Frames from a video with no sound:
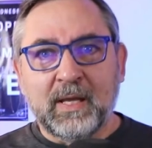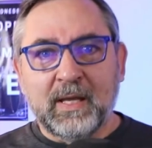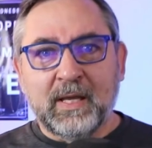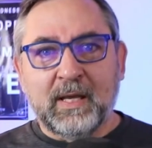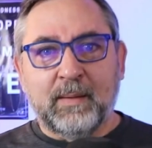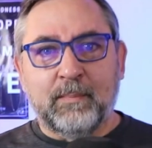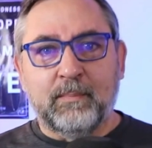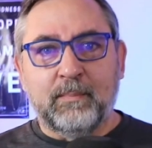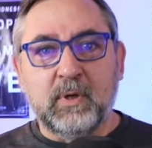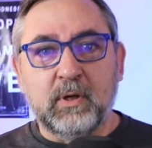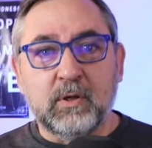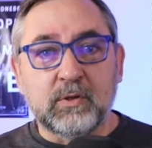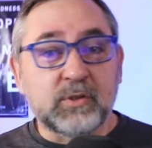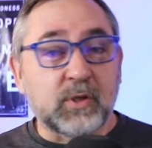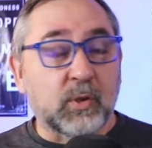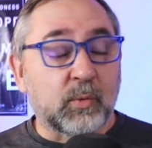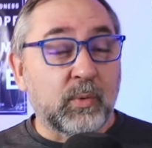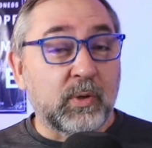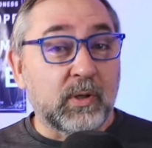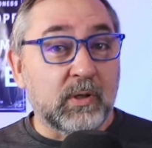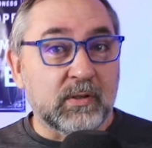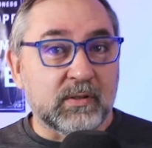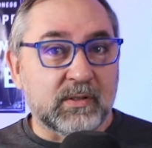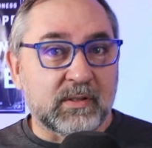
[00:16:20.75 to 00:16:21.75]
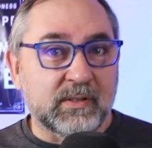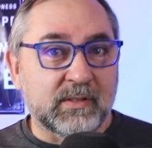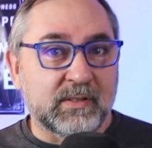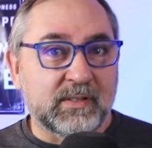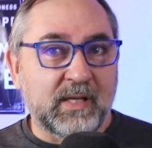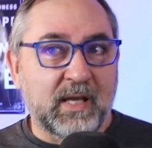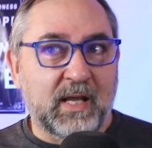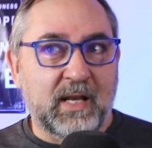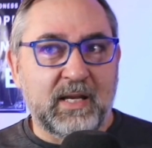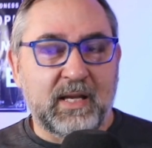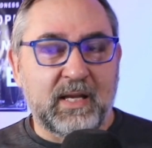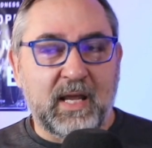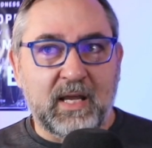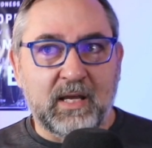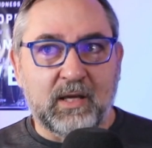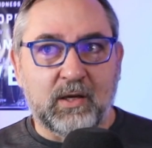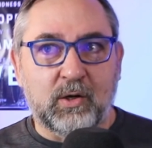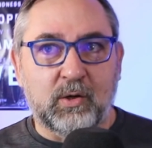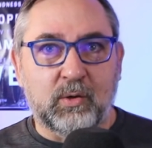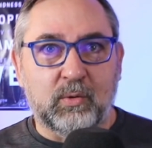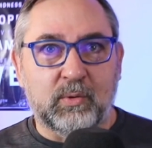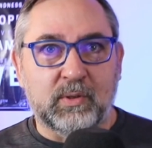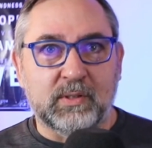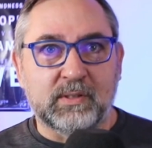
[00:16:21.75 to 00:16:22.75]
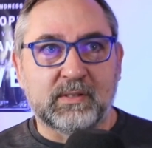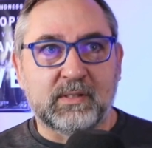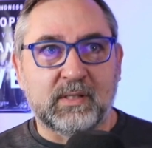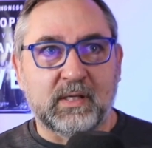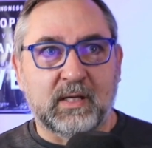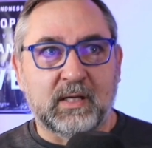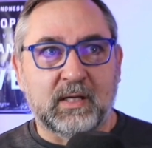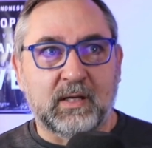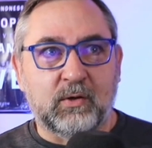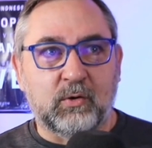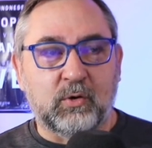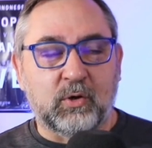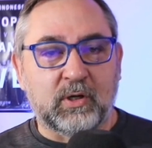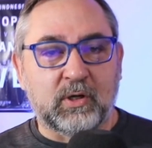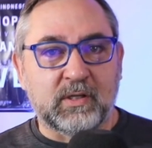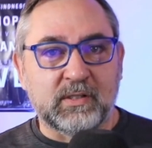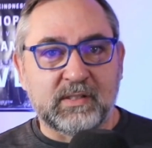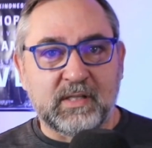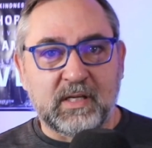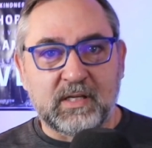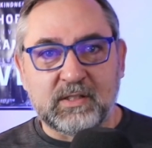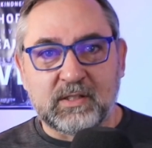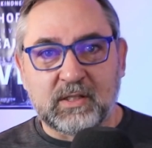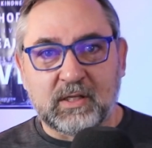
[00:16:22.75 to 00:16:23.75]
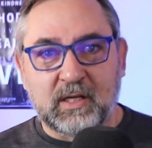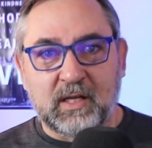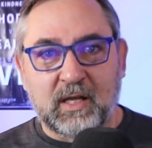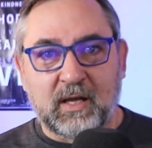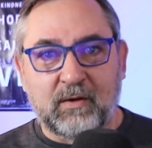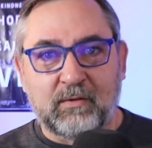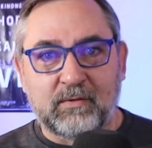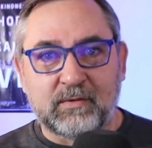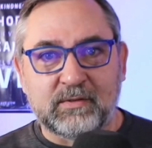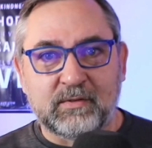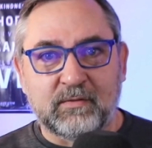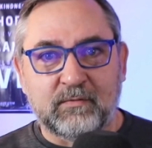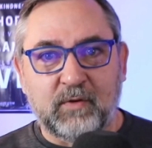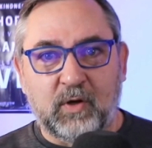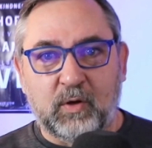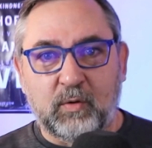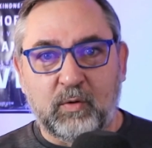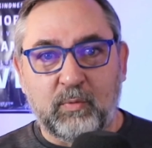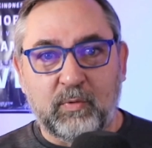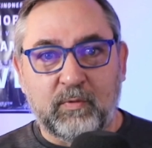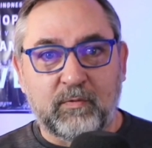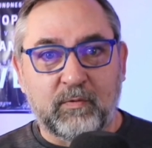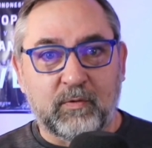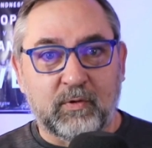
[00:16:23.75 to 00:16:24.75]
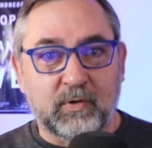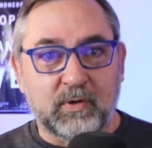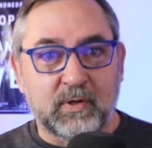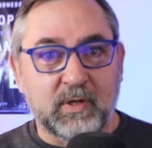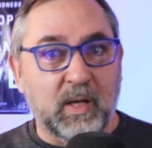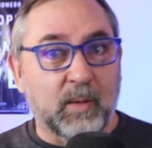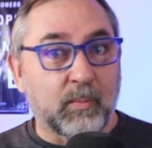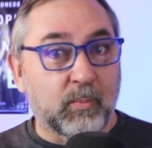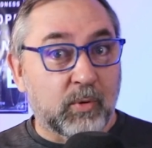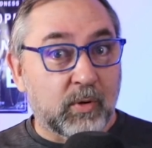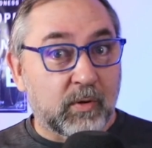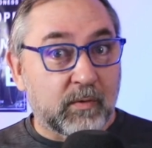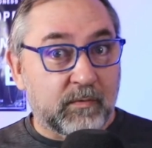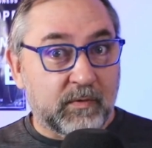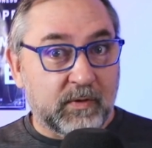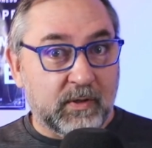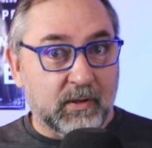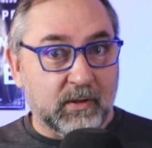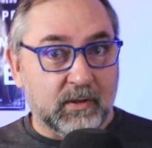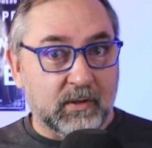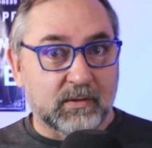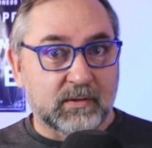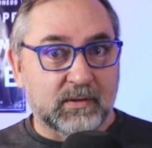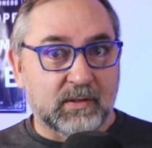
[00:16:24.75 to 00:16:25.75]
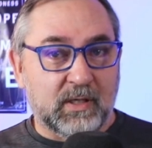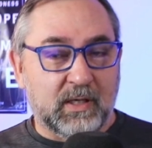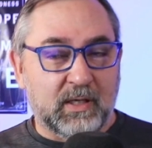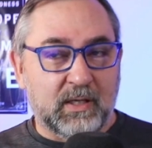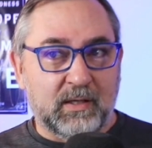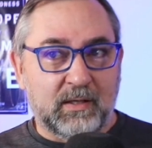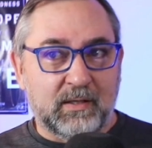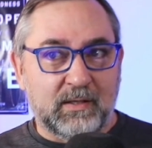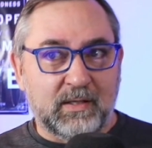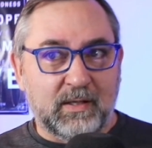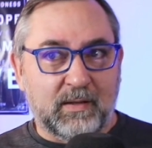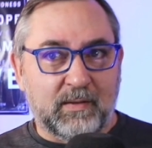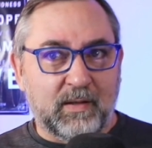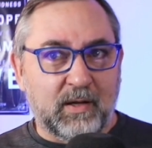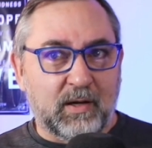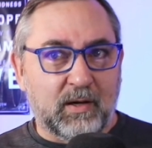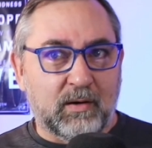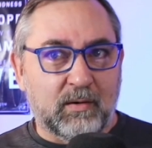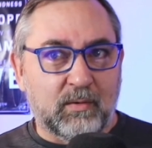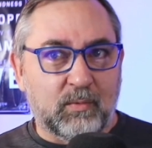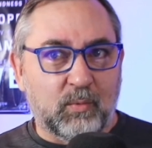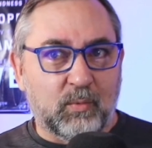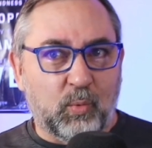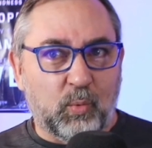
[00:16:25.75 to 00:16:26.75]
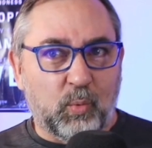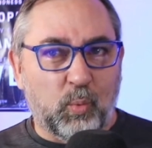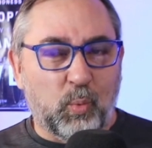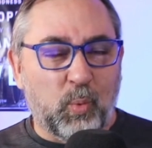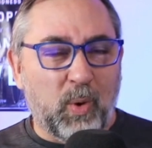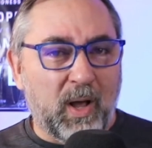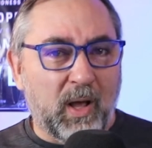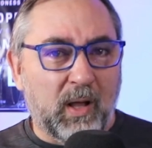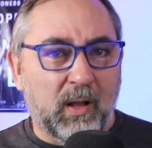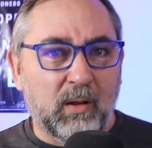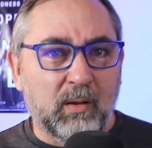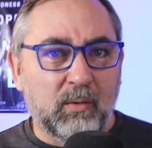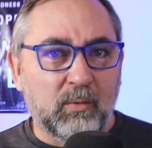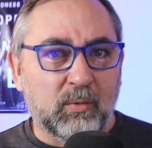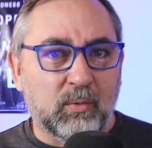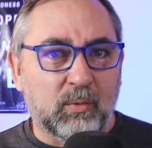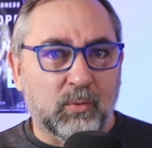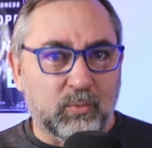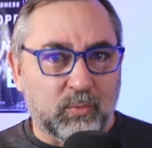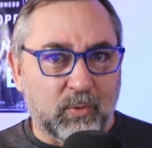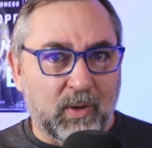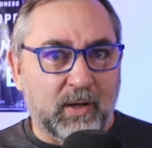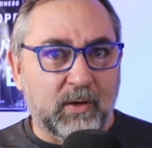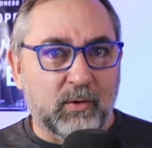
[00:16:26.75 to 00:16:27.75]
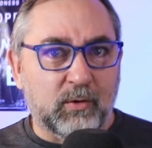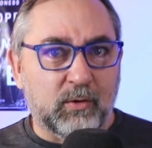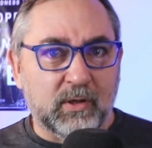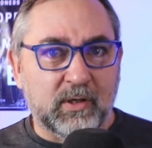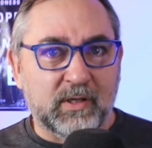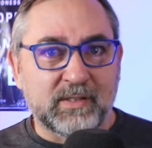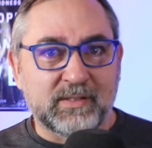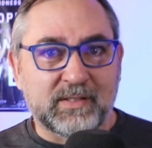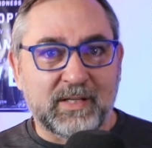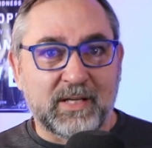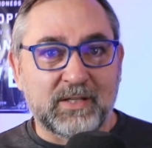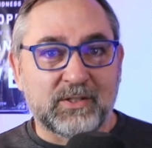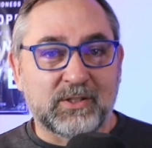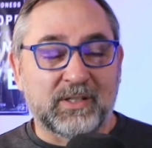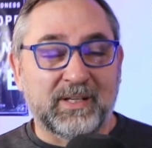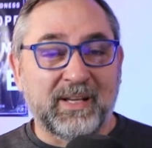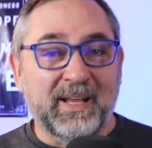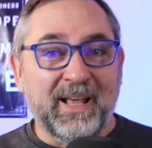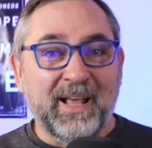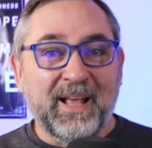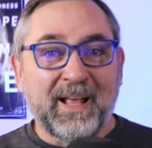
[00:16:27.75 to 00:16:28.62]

Meals on Wheels in San Diego was an organization I was involved with for a number of years, and they're a well-run organization.